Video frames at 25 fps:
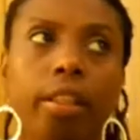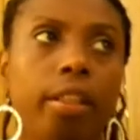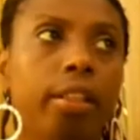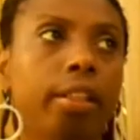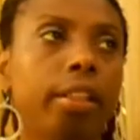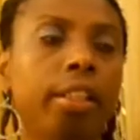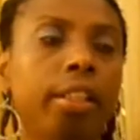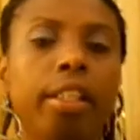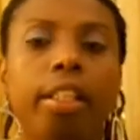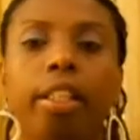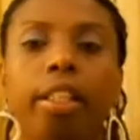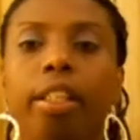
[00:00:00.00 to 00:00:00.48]

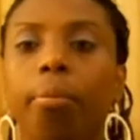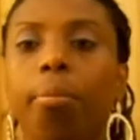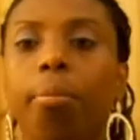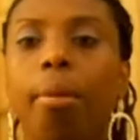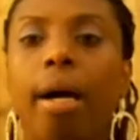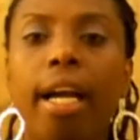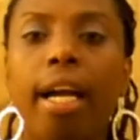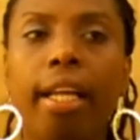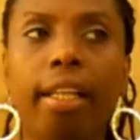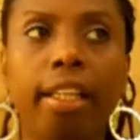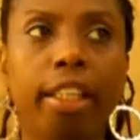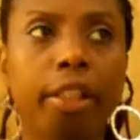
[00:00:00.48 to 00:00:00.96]
Let's see.
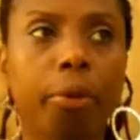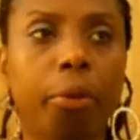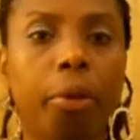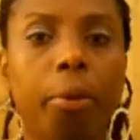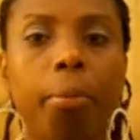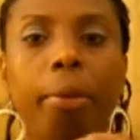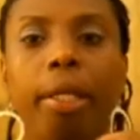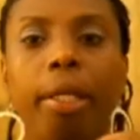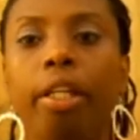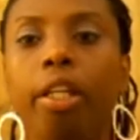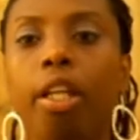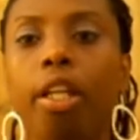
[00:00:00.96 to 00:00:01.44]
My list
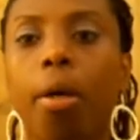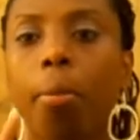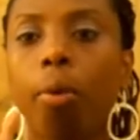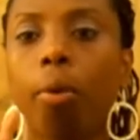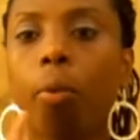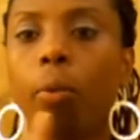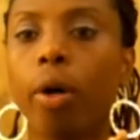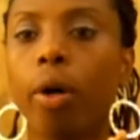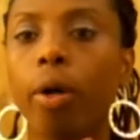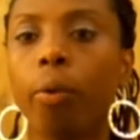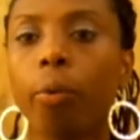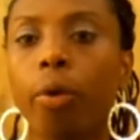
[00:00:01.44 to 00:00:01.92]
would have been,
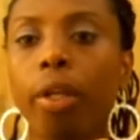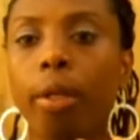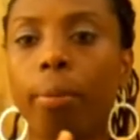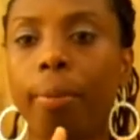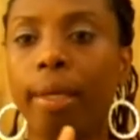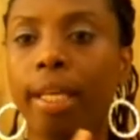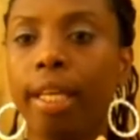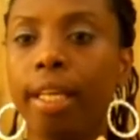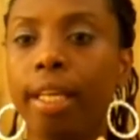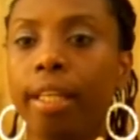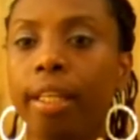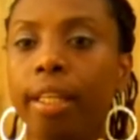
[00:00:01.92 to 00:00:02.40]
number one would
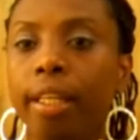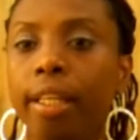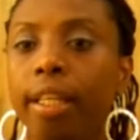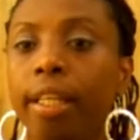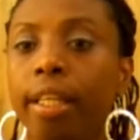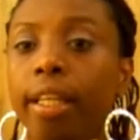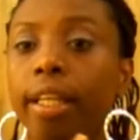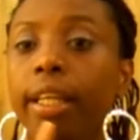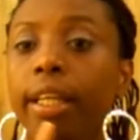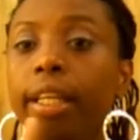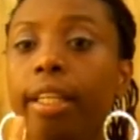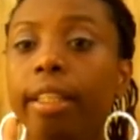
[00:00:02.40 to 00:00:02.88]
have been
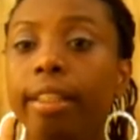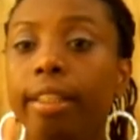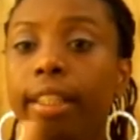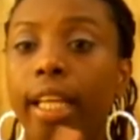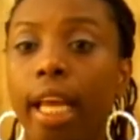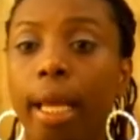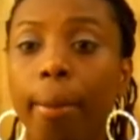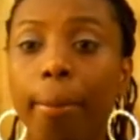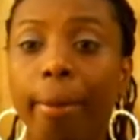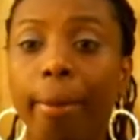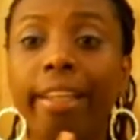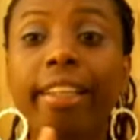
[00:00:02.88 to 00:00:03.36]

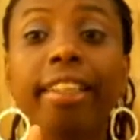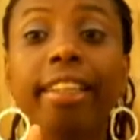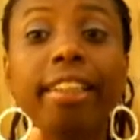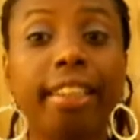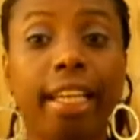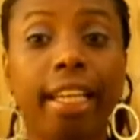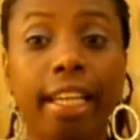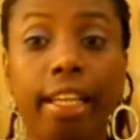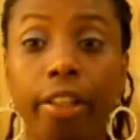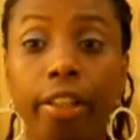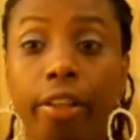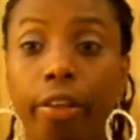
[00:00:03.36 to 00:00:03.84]

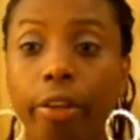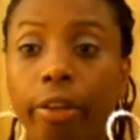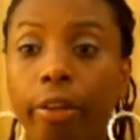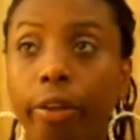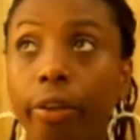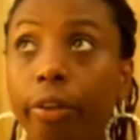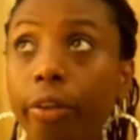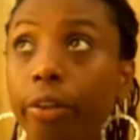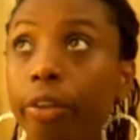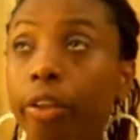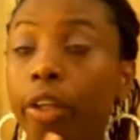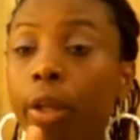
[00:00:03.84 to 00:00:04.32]
Taemin's
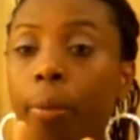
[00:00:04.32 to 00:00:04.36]
Danger.